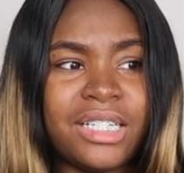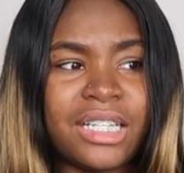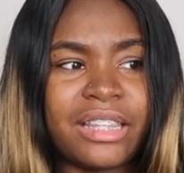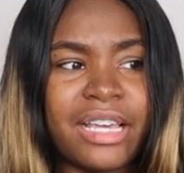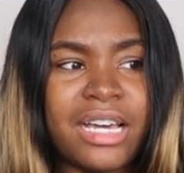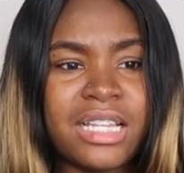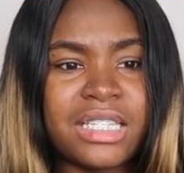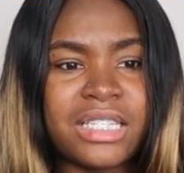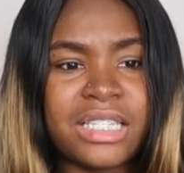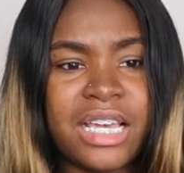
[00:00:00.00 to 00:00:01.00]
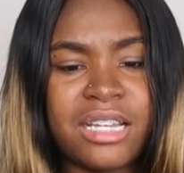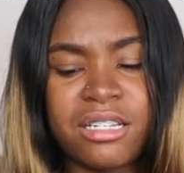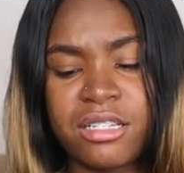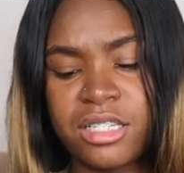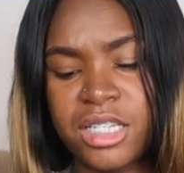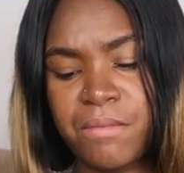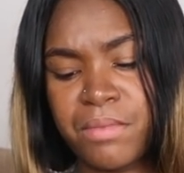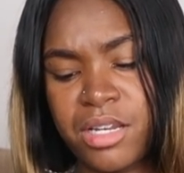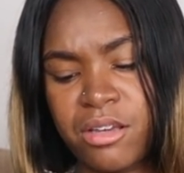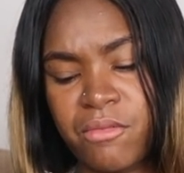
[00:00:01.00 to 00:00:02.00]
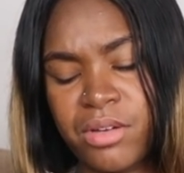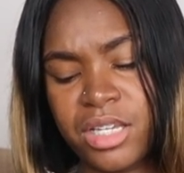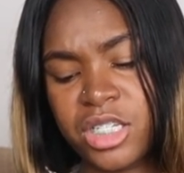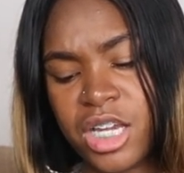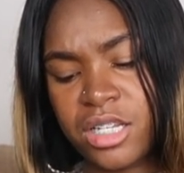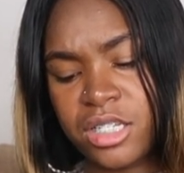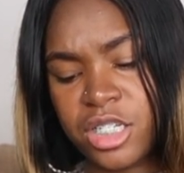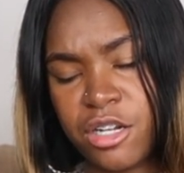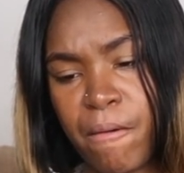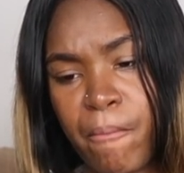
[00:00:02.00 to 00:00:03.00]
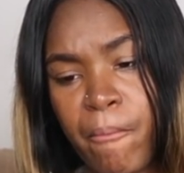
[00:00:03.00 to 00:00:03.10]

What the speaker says: did the 10 minute wing challenge.